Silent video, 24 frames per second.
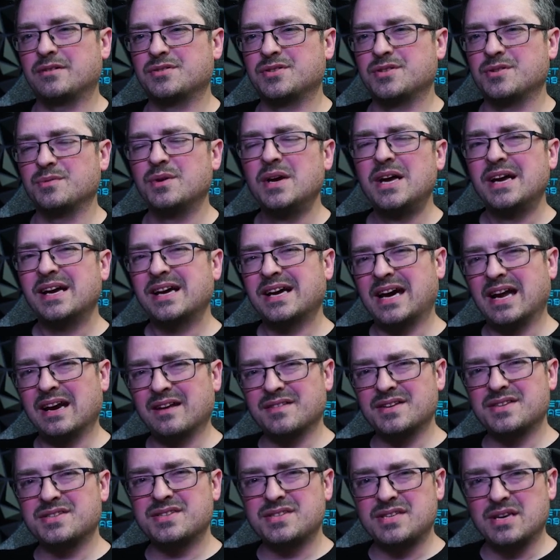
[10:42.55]
So kind of
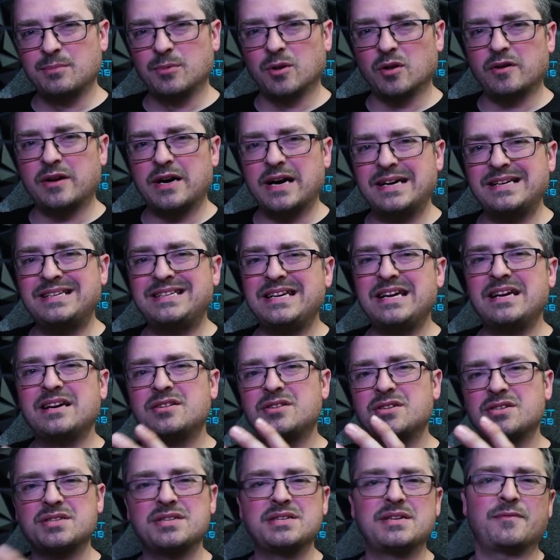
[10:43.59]
the similar idea,
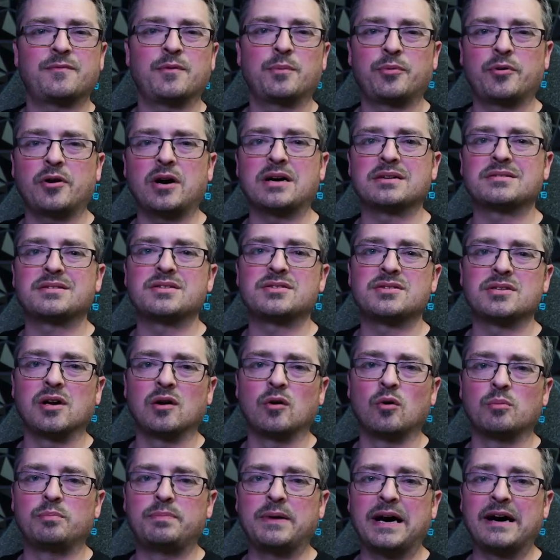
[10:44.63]
just a different process to
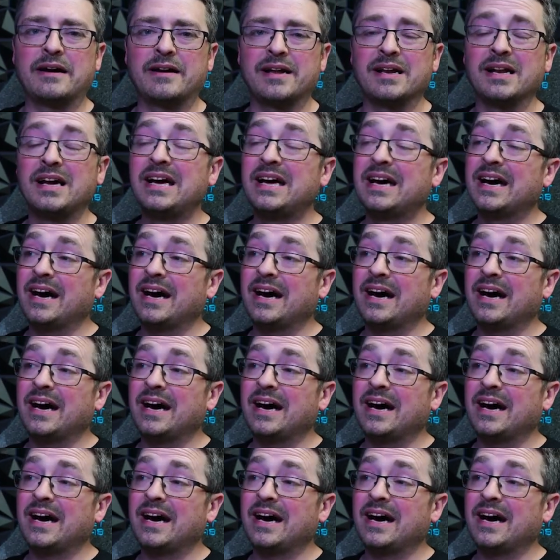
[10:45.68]
go about it.